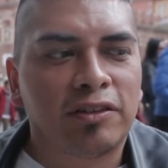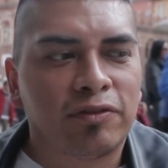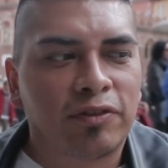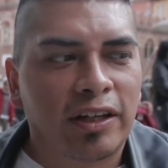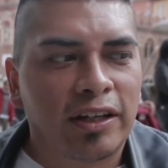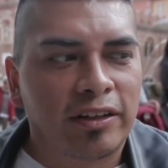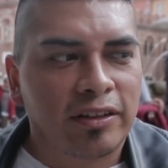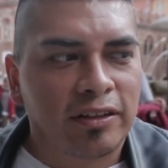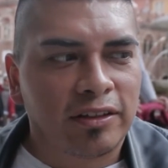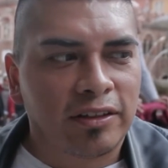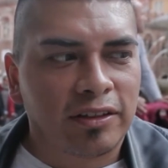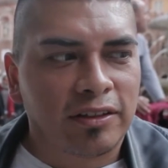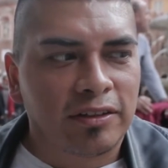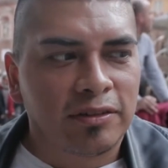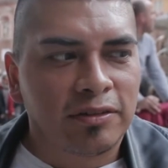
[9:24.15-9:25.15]
like
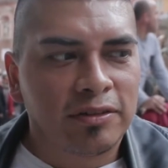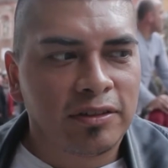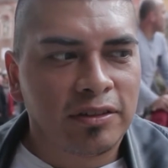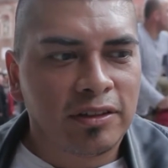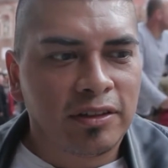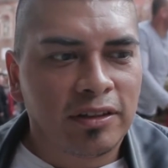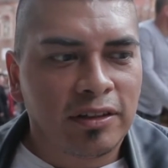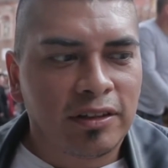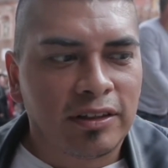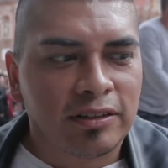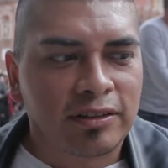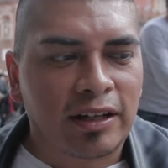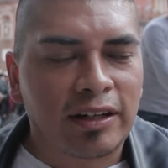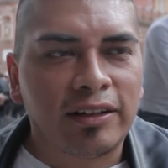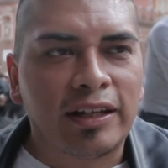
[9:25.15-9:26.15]
it's
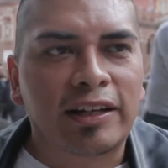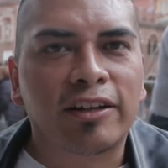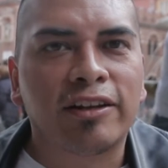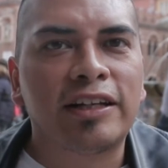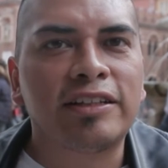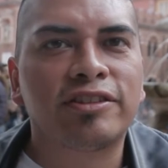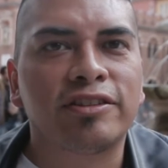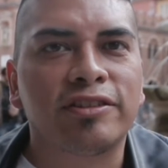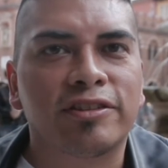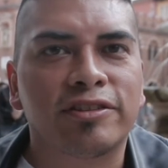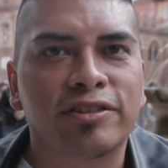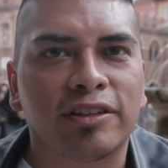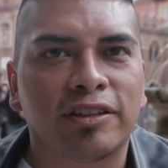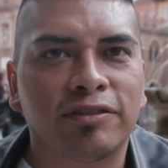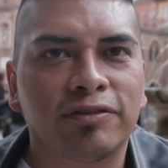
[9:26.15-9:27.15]
kind of like cleansing
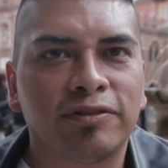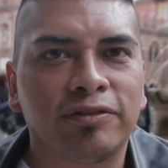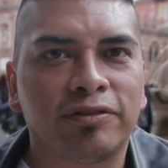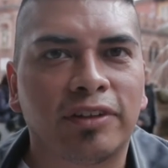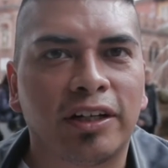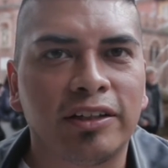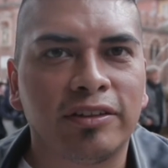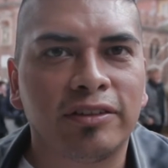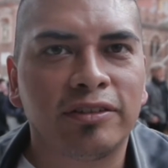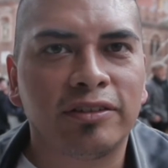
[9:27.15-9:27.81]
yourself, right?